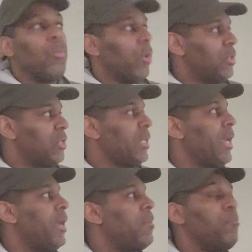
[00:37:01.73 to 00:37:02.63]
Once
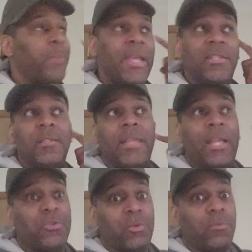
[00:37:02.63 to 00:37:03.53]
again, basing
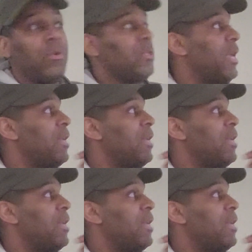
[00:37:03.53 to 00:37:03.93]
things on the wrong